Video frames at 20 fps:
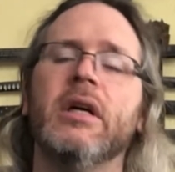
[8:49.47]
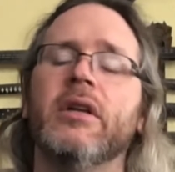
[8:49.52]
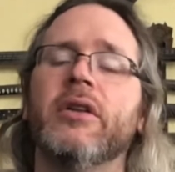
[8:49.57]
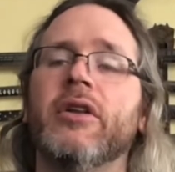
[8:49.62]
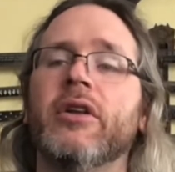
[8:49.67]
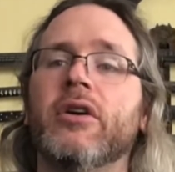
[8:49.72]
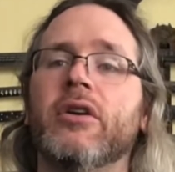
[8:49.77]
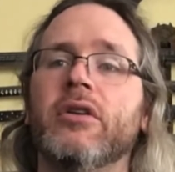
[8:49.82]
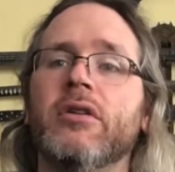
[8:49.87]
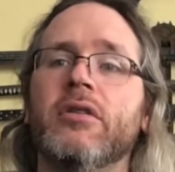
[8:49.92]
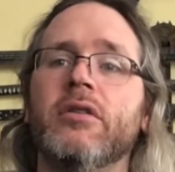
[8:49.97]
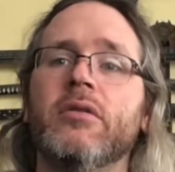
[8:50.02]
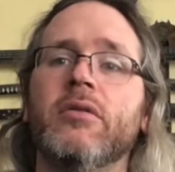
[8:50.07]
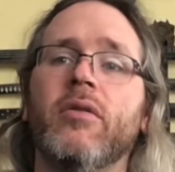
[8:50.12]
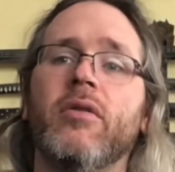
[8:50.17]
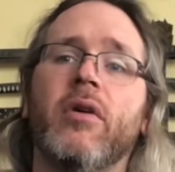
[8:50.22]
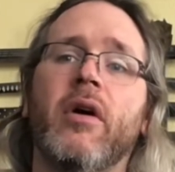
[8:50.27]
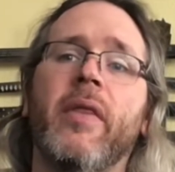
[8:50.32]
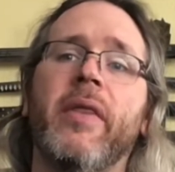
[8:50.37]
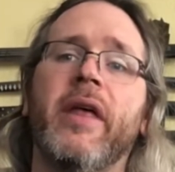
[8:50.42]
The good
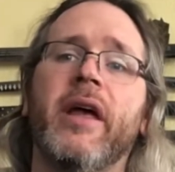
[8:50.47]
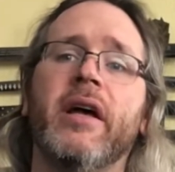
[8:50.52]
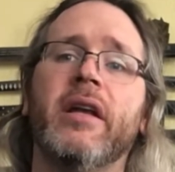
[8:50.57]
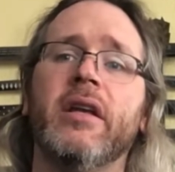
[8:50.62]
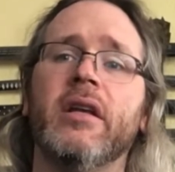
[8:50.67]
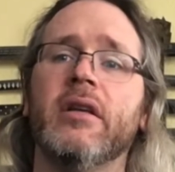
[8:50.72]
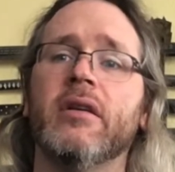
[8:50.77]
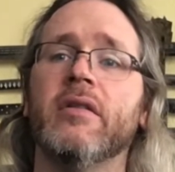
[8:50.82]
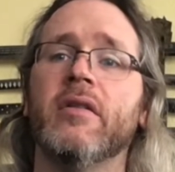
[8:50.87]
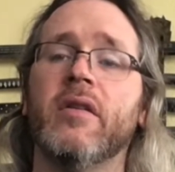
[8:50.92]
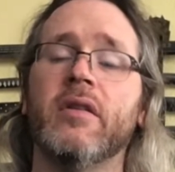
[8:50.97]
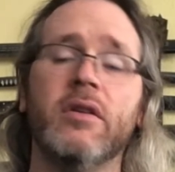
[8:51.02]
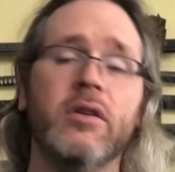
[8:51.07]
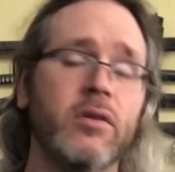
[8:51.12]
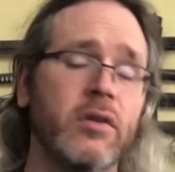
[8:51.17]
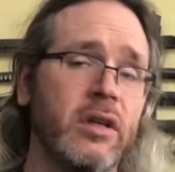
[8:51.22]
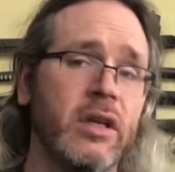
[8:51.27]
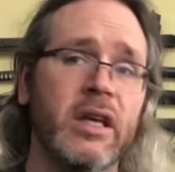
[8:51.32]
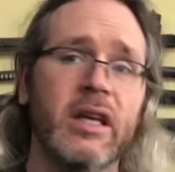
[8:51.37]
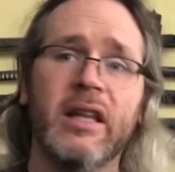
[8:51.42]
news on that is that you
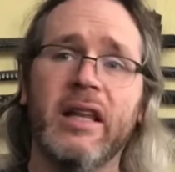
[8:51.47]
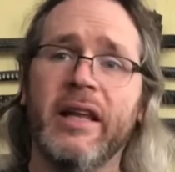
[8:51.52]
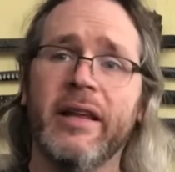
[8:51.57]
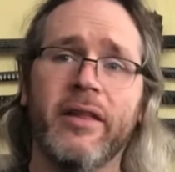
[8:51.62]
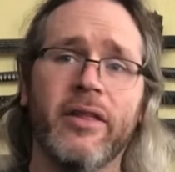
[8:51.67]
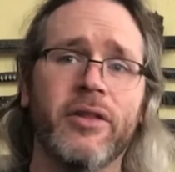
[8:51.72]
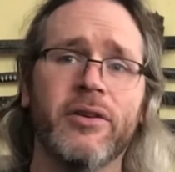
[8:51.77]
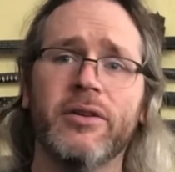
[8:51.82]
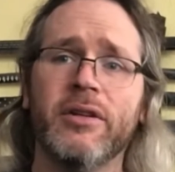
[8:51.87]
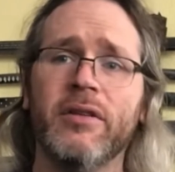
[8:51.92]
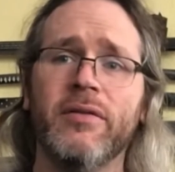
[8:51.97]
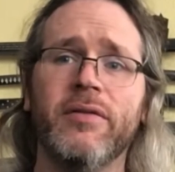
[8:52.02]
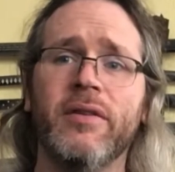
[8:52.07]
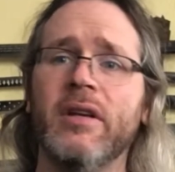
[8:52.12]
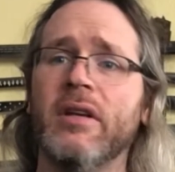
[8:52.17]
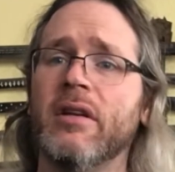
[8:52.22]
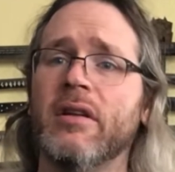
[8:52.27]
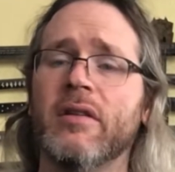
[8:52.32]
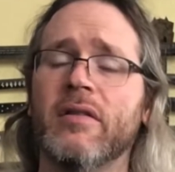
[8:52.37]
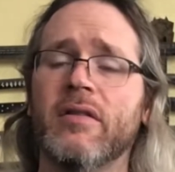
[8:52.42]
can get like 30
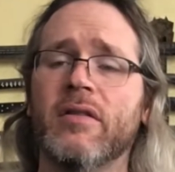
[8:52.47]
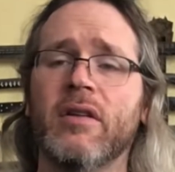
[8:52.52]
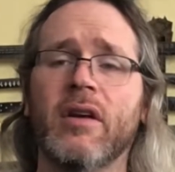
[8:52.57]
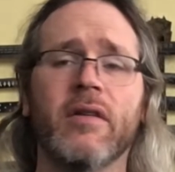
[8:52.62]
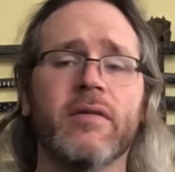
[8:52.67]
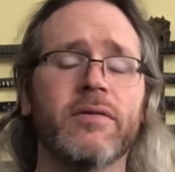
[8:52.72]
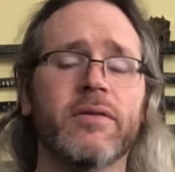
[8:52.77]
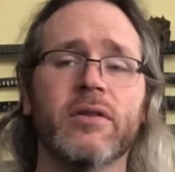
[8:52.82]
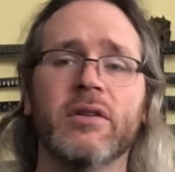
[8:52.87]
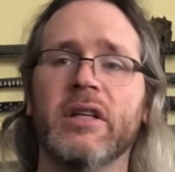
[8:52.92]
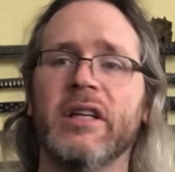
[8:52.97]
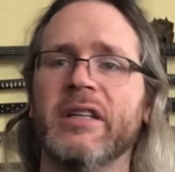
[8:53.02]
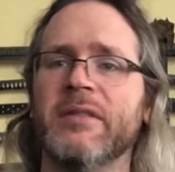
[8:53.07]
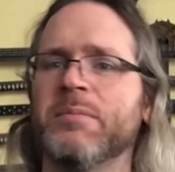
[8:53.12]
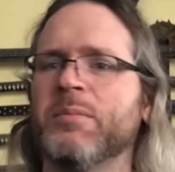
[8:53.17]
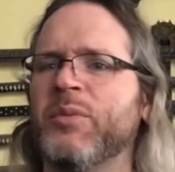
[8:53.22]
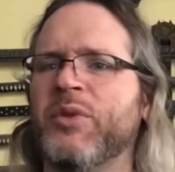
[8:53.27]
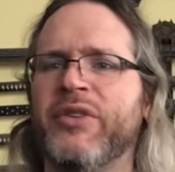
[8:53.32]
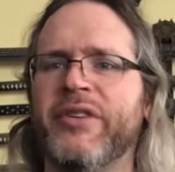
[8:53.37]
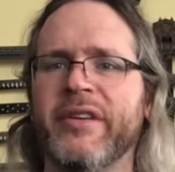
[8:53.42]
feet of this stuff for like
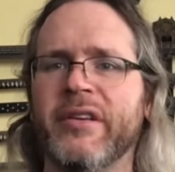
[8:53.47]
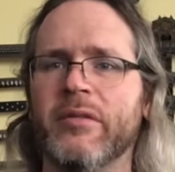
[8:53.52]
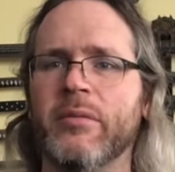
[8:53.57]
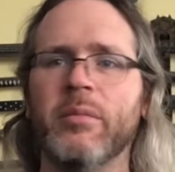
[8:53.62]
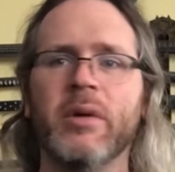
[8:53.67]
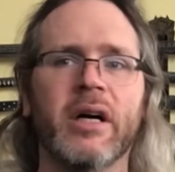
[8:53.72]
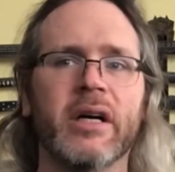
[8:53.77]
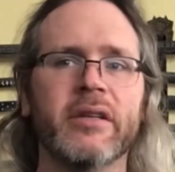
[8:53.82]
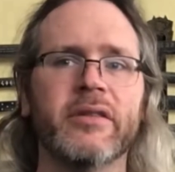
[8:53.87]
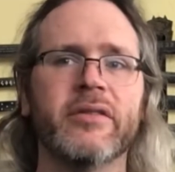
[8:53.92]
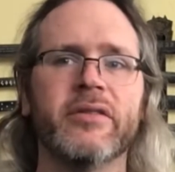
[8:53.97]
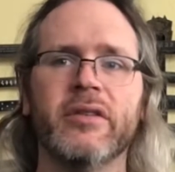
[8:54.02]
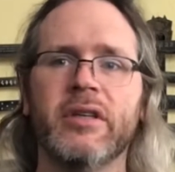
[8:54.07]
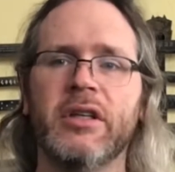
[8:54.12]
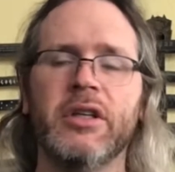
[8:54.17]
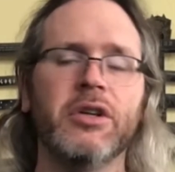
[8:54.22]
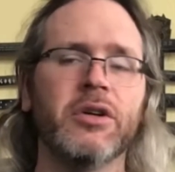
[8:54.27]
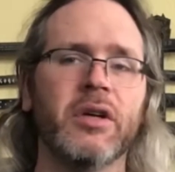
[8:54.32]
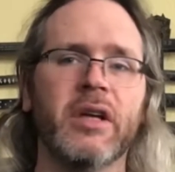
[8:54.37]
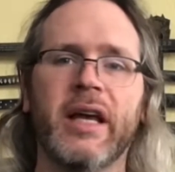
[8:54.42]
$6
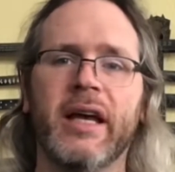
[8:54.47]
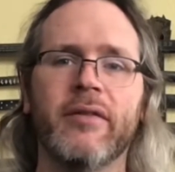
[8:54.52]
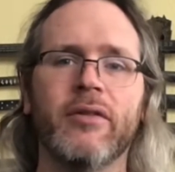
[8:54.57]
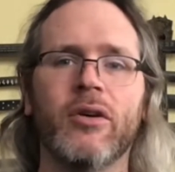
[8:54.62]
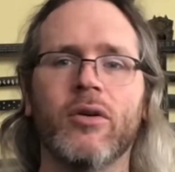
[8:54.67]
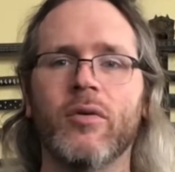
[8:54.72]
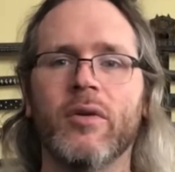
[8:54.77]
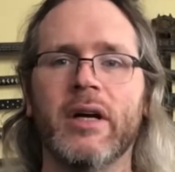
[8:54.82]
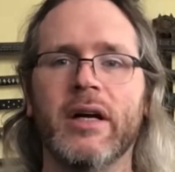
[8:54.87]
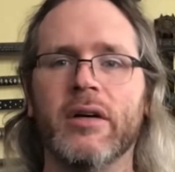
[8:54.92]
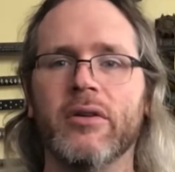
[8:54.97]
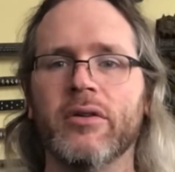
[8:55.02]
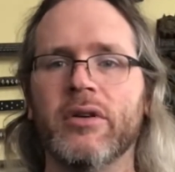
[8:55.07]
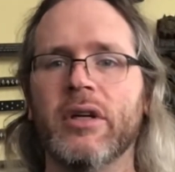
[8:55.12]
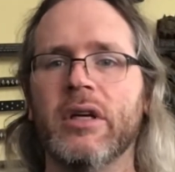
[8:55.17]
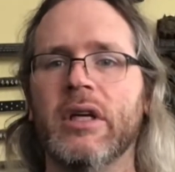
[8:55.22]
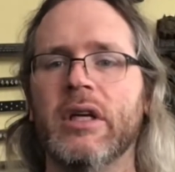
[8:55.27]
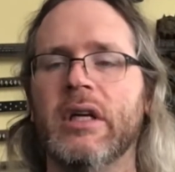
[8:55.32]
and you can have it around.